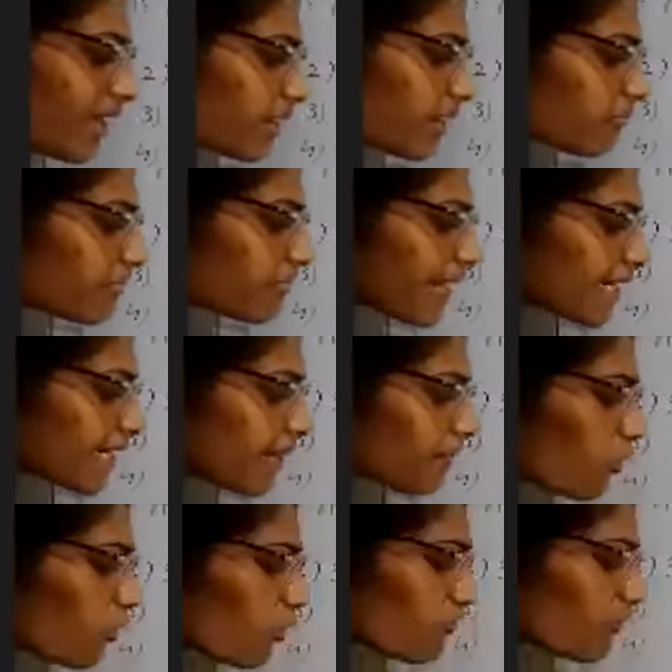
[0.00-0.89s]
are made
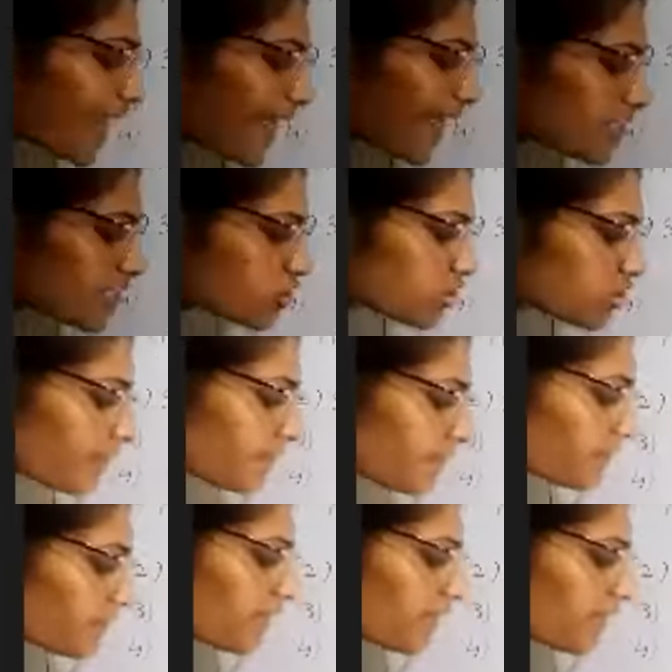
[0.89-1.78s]
up of calcium,
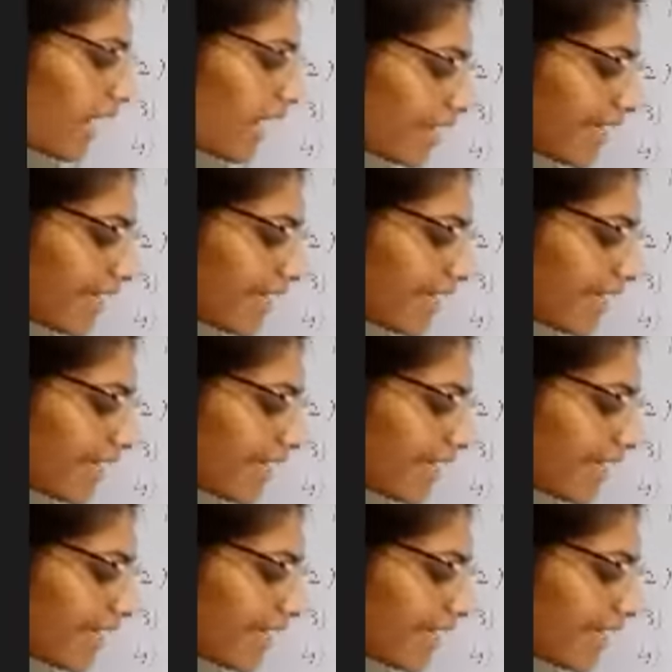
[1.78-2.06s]
our